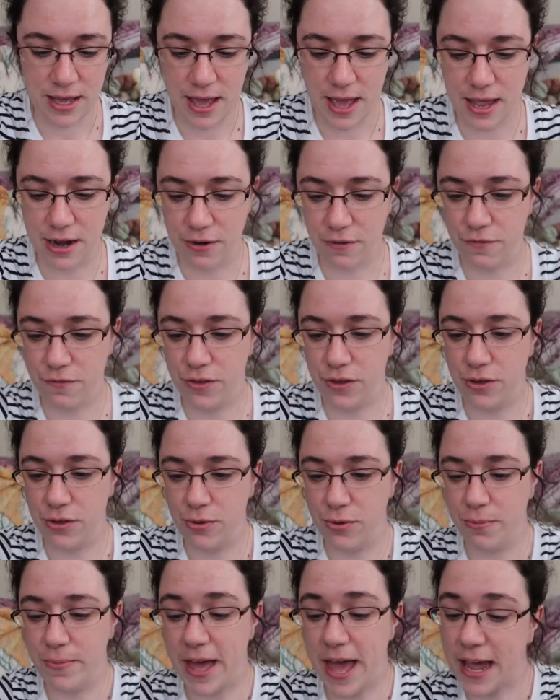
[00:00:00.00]
And a
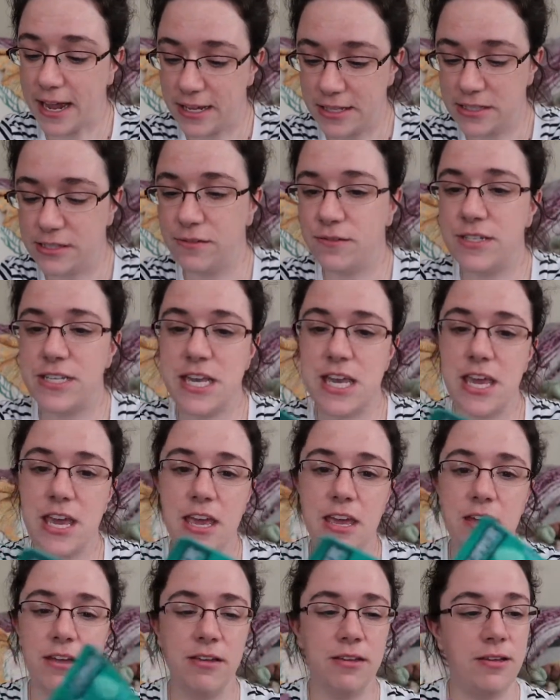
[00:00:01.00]
few packets of
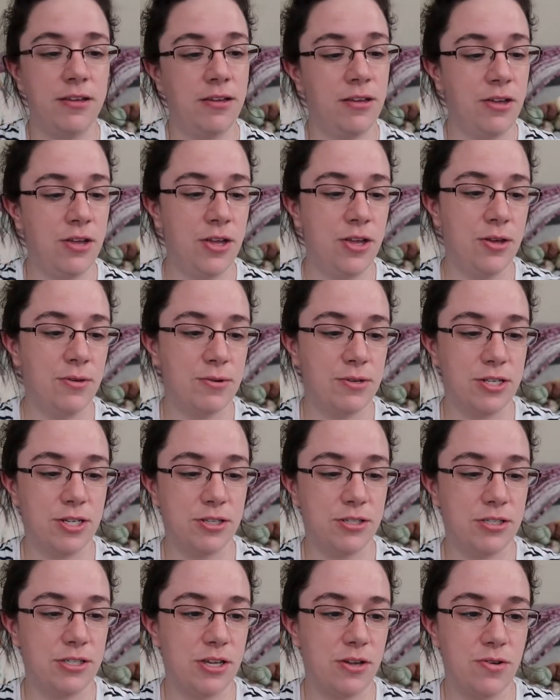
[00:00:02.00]
tea, which
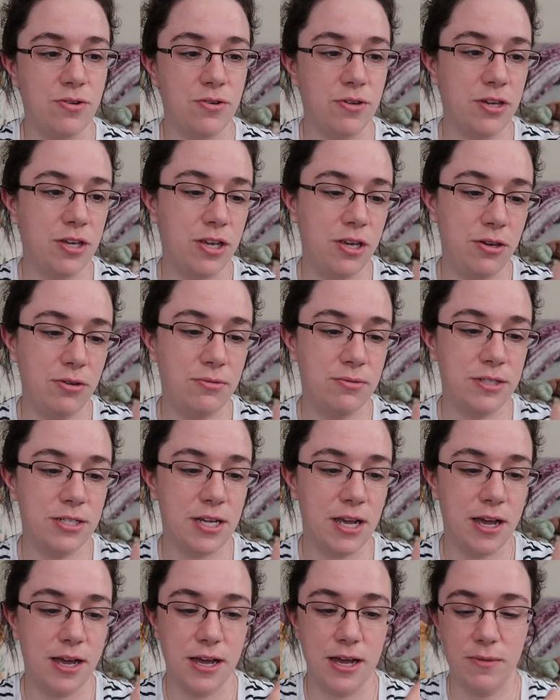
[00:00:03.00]
are so
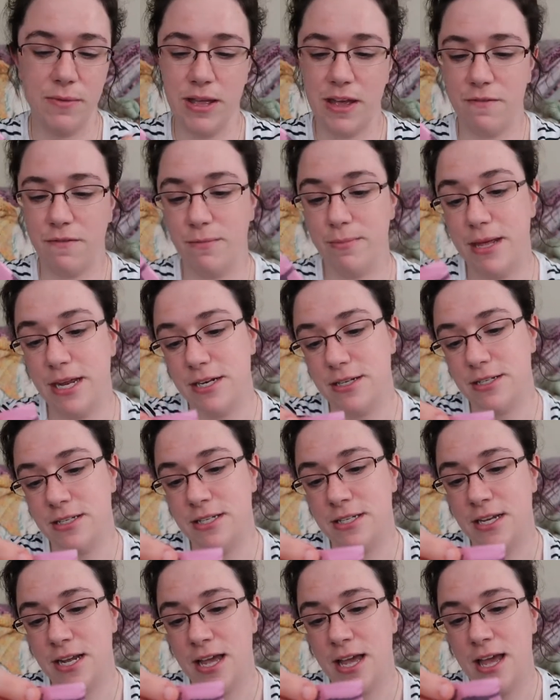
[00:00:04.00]
cute. We have
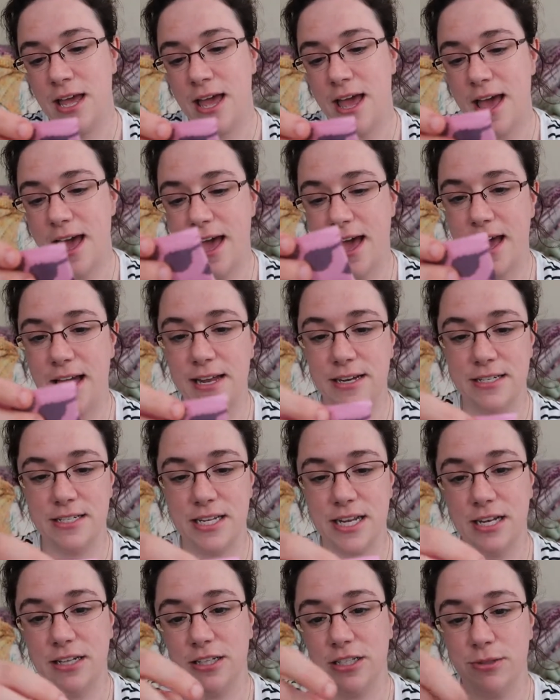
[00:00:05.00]
mint and
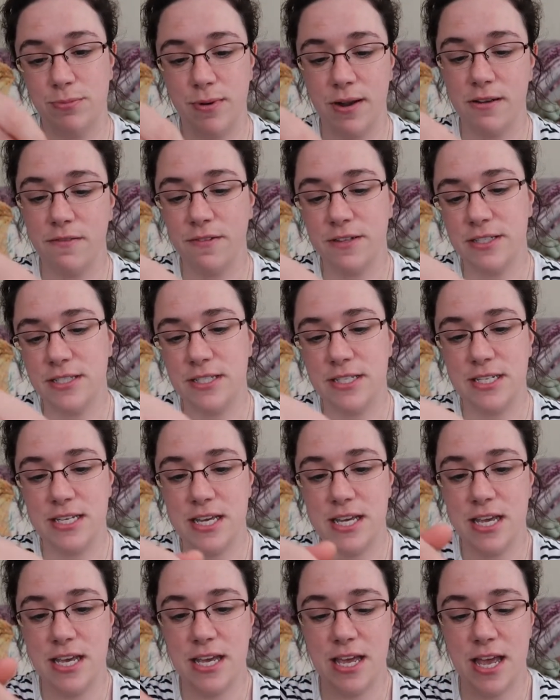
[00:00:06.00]
English breakfast
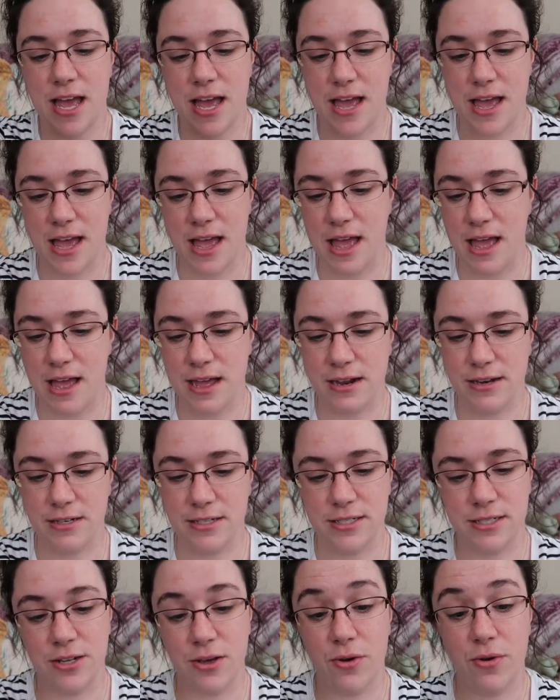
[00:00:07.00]
tea
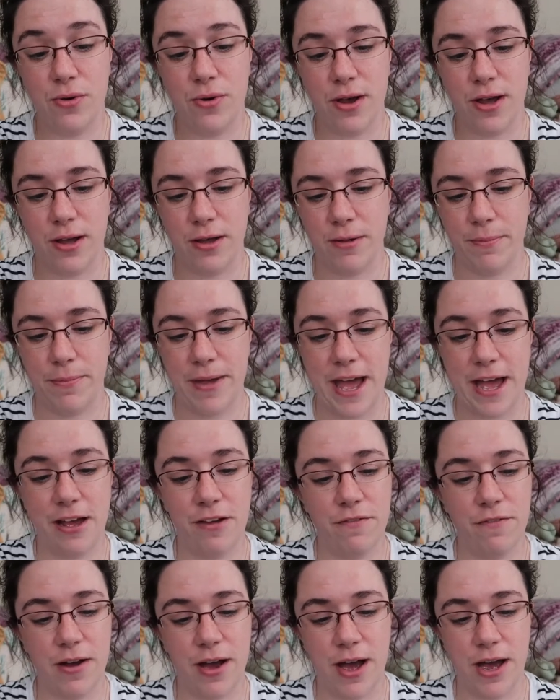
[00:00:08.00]
and a bag
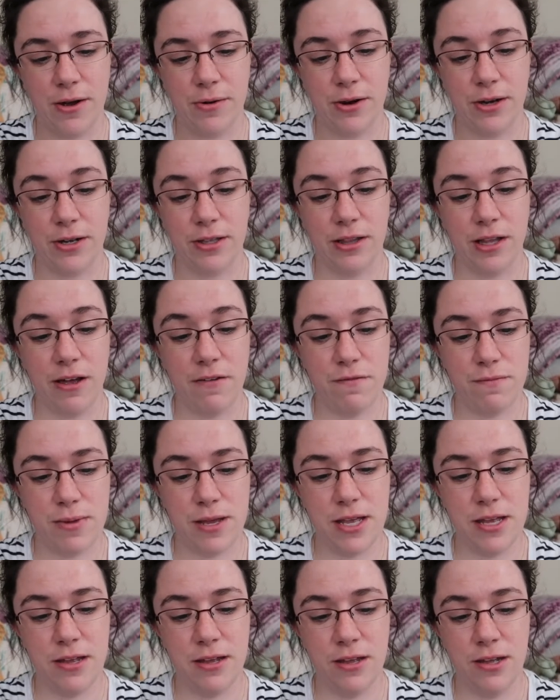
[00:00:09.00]
of our
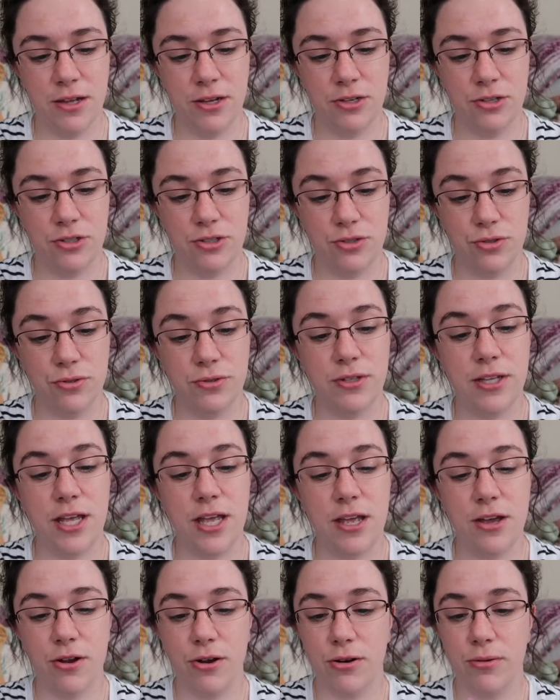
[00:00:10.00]
lovely
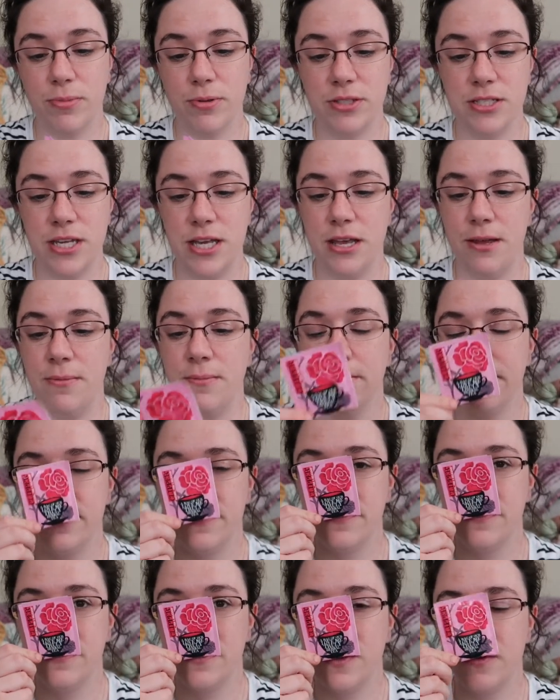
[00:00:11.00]
truly herbal tea,
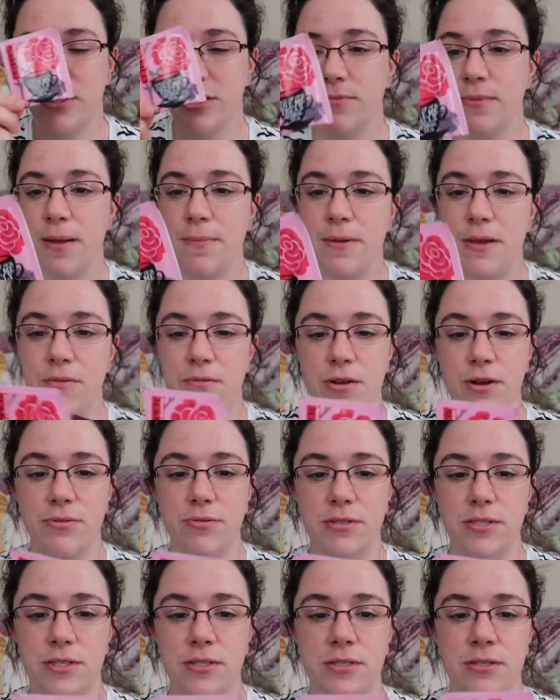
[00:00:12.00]
which might be
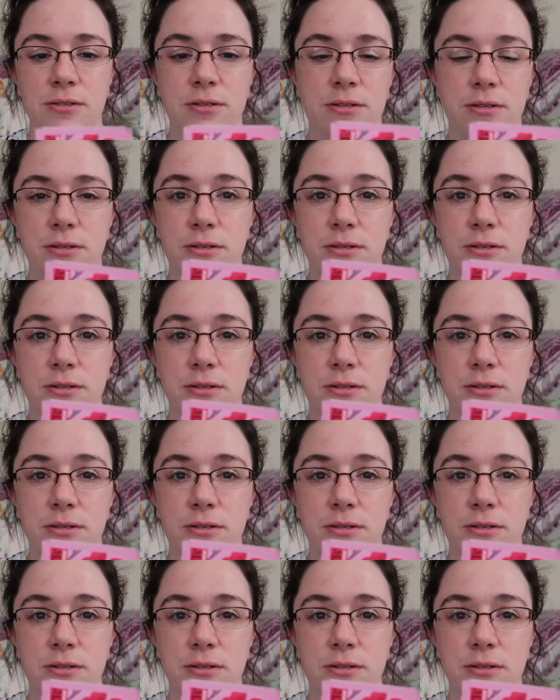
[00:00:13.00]
rose